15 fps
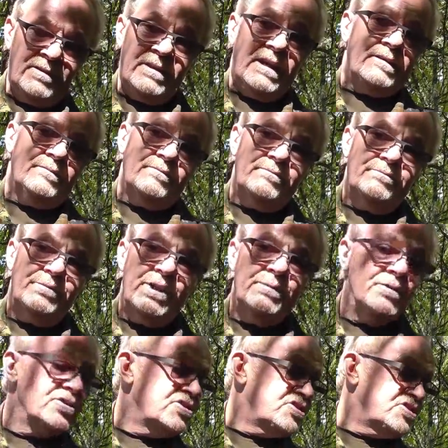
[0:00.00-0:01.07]
that pretty
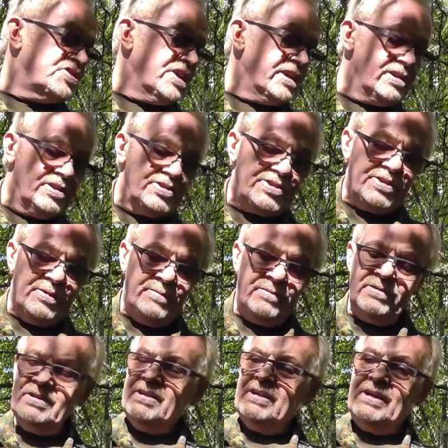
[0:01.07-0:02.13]
much seals
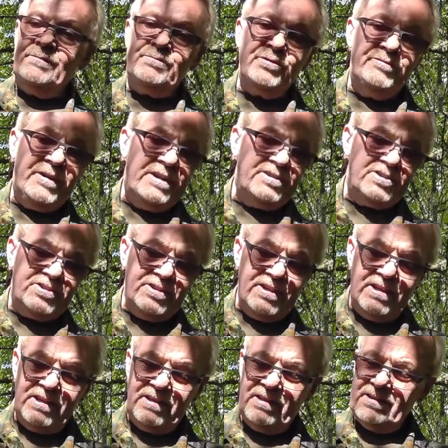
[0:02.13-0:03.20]
them and prevents
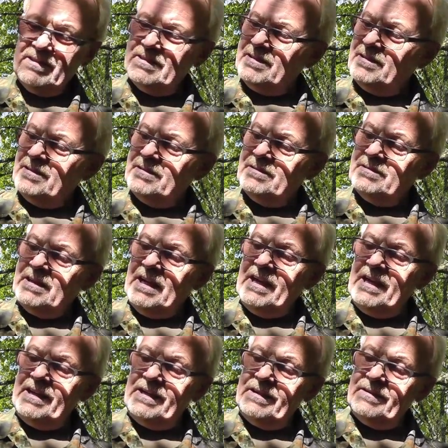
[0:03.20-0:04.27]
the
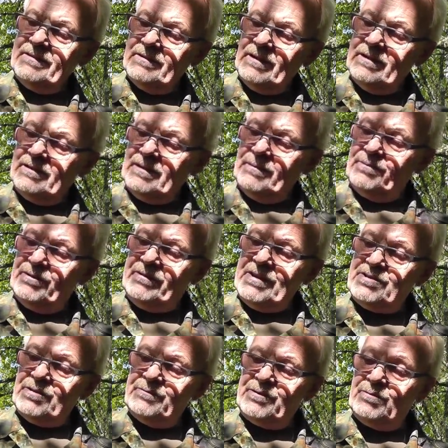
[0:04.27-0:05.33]
a it
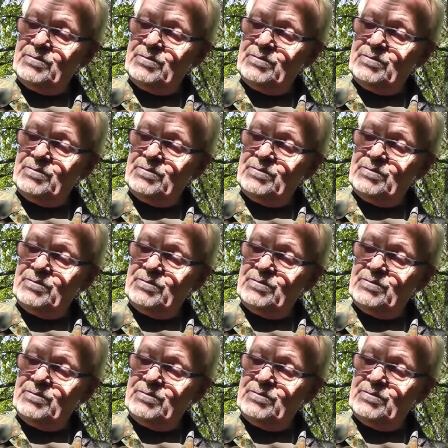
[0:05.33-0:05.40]
prevents them